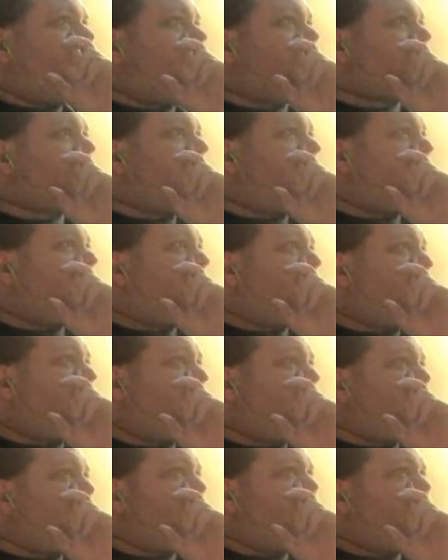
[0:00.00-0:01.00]
years younger than
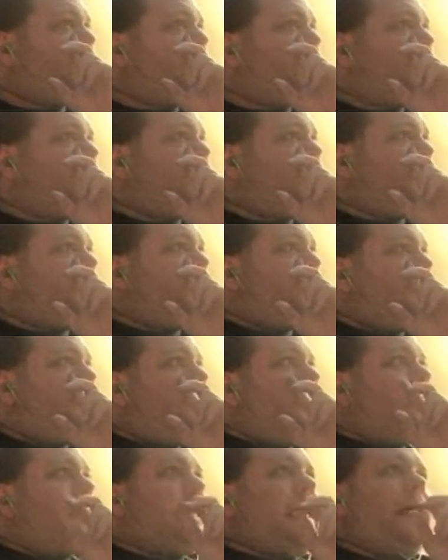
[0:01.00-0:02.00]
her,
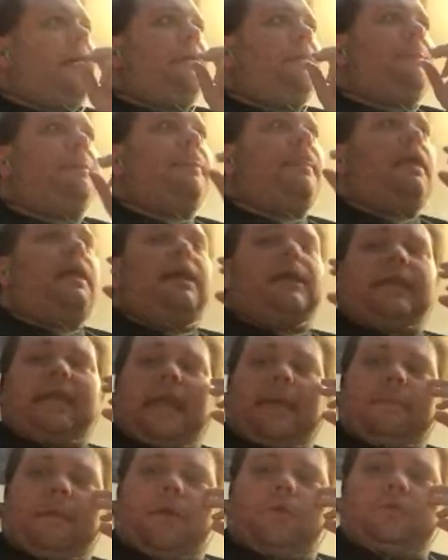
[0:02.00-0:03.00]

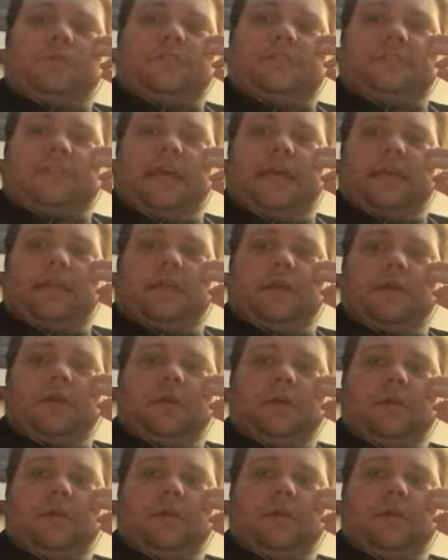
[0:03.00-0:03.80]
came out and said,